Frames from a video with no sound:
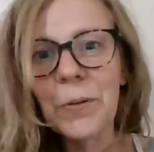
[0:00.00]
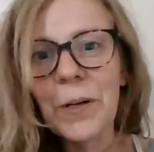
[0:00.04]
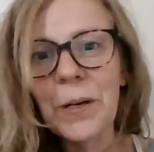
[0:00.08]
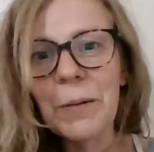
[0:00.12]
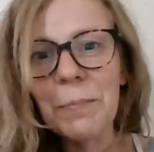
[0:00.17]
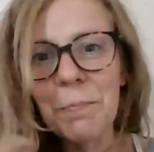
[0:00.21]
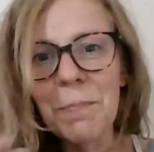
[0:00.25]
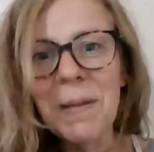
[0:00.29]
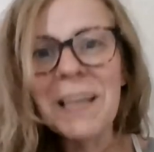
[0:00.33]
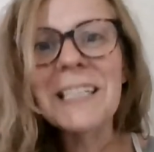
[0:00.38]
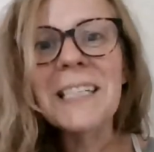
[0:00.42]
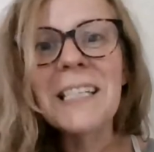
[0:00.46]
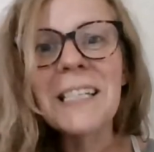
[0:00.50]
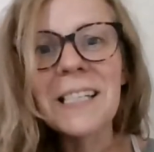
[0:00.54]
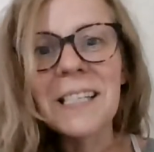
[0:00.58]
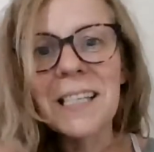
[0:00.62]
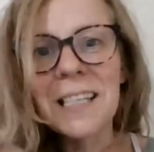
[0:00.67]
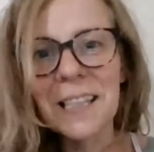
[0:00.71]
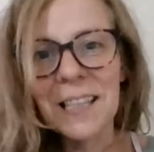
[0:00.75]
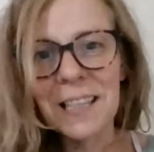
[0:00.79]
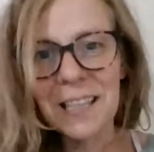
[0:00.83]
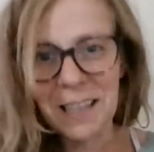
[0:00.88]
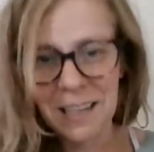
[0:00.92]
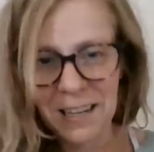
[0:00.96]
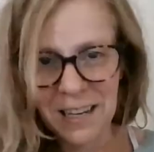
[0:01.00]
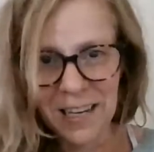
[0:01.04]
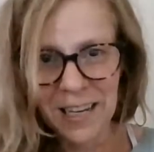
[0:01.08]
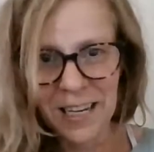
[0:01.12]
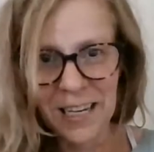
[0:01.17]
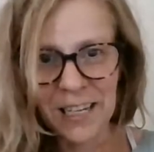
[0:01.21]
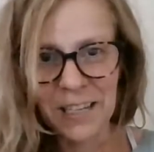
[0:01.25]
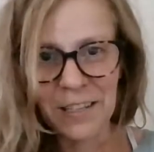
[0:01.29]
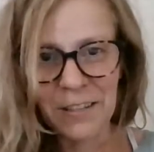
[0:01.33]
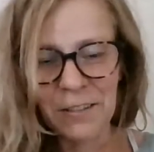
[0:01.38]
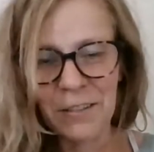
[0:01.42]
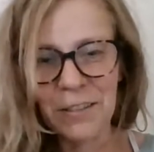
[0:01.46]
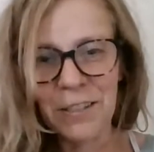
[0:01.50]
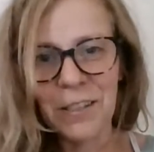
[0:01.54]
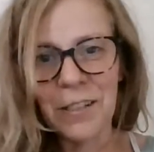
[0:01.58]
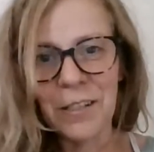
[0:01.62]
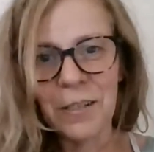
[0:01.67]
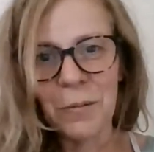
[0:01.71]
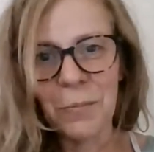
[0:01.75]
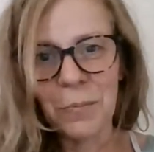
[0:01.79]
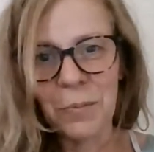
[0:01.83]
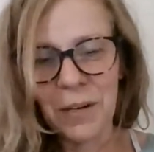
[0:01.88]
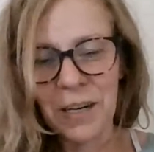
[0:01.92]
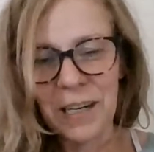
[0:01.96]
medicine that I use as
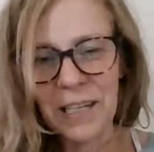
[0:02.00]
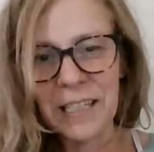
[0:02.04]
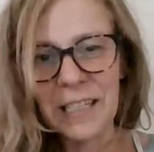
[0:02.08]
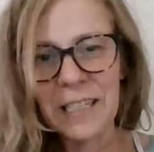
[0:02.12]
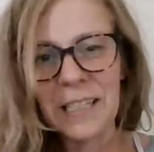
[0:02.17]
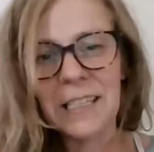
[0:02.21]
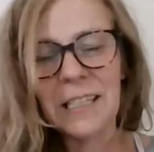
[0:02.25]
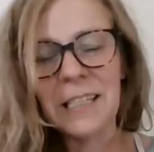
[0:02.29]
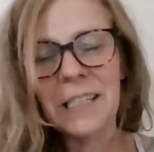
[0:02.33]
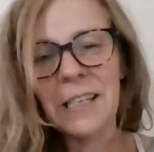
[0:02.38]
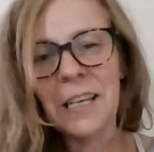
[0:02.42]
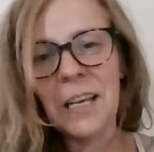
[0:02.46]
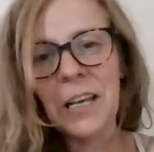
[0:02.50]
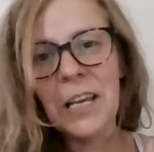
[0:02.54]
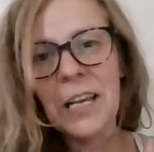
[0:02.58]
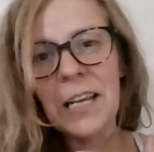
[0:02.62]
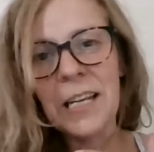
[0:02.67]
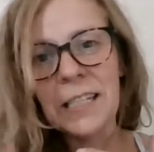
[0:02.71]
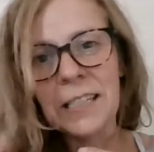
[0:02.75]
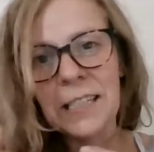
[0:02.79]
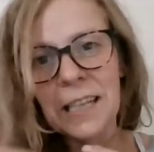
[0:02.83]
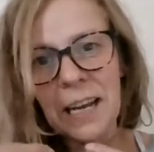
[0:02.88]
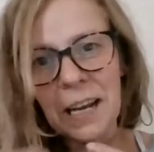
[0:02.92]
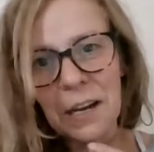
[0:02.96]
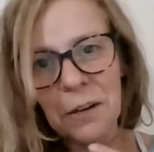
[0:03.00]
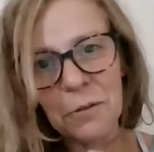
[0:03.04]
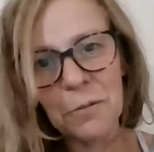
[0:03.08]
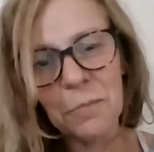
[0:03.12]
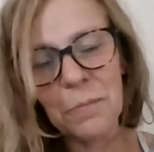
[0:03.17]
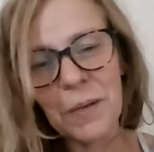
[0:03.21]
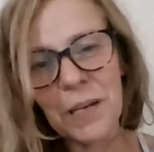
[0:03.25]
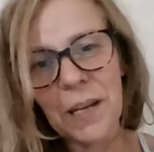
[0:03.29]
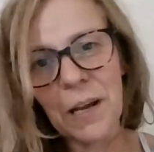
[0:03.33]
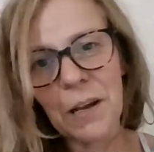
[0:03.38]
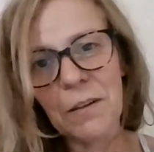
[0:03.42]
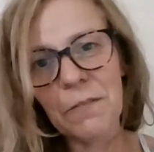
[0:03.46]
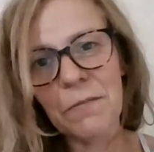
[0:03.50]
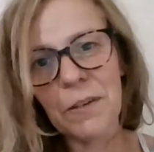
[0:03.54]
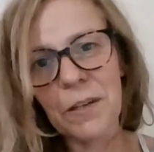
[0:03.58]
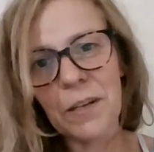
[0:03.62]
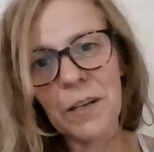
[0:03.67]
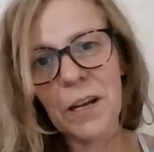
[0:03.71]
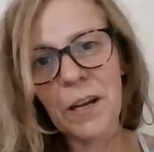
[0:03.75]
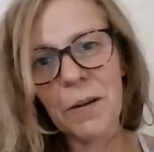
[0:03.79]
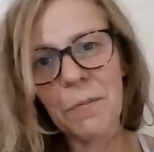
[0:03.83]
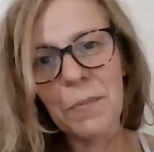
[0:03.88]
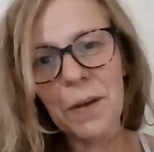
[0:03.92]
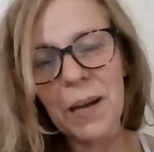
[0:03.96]
a practice to help me
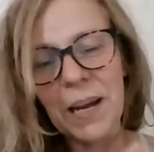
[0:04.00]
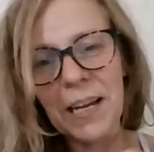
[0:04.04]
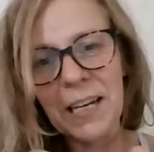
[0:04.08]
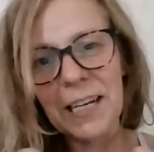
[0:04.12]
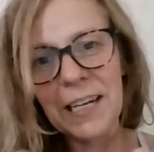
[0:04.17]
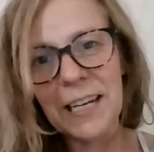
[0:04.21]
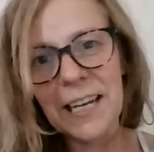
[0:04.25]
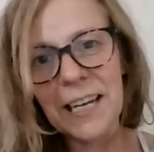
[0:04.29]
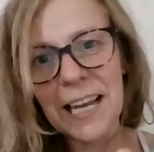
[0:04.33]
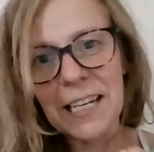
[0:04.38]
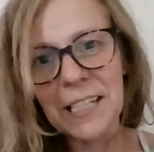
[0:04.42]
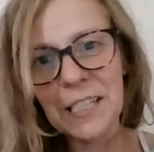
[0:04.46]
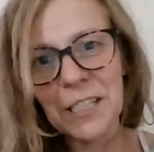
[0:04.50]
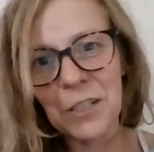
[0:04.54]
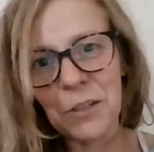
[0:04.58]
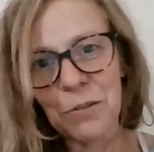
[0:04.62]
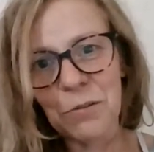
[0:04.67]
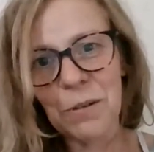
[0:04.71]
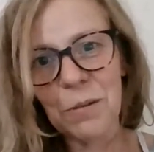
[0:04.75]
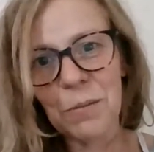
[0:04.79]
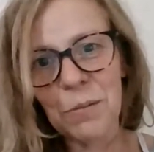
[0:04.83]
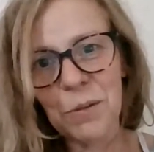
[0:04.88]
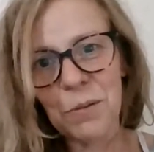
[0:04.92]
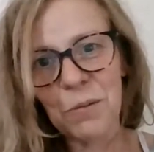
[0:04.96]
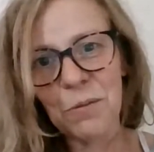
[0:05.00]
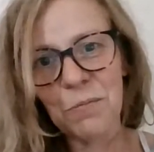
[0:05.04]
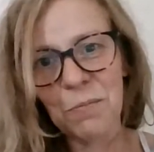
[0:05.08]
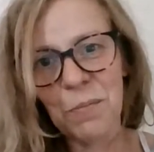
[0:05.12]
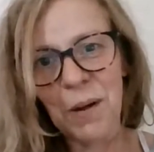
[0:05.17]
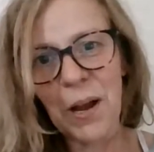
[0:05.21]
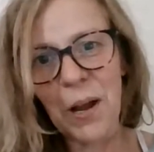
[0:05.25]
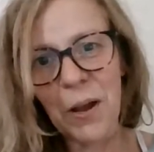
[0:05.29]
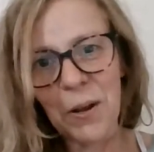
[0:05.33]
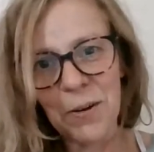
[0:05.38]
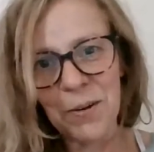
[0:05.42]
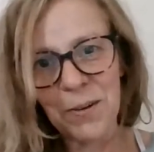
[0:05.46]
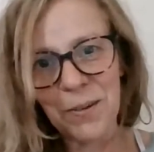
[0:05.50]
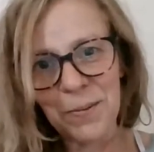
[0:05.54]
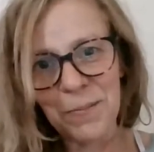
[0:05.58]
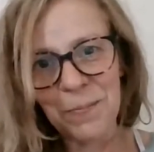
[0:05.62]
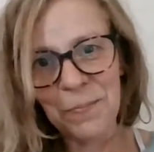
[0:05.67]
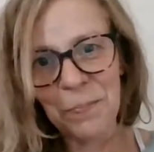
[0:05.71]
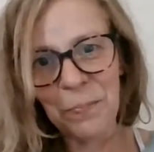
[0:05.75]
overcome and get to grips with my own